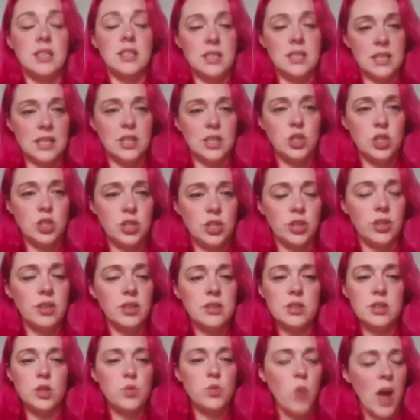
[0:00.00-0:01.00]
did his
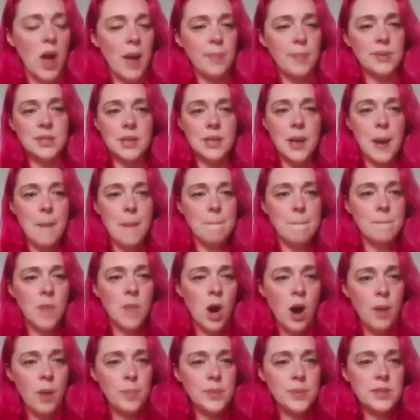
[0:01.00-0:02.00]
chores, swept,
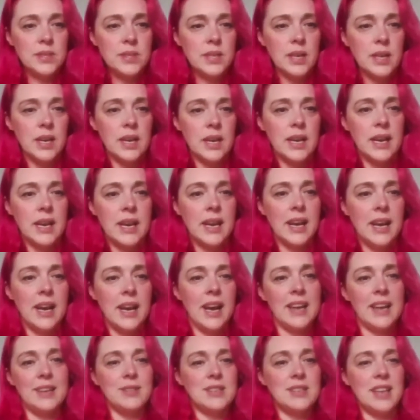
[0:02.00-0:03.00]
mopped,
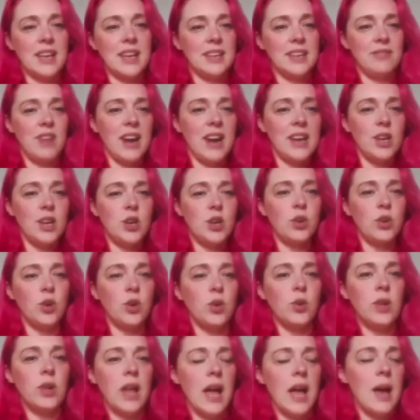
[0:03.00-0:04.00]
and he was like, right,
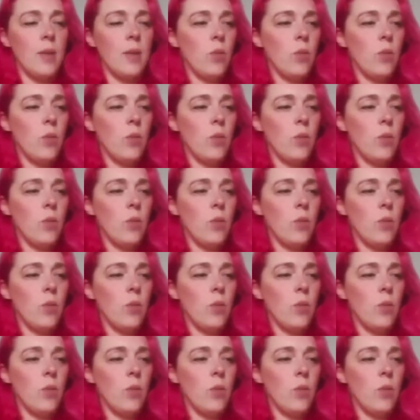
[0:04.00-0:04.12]
cool.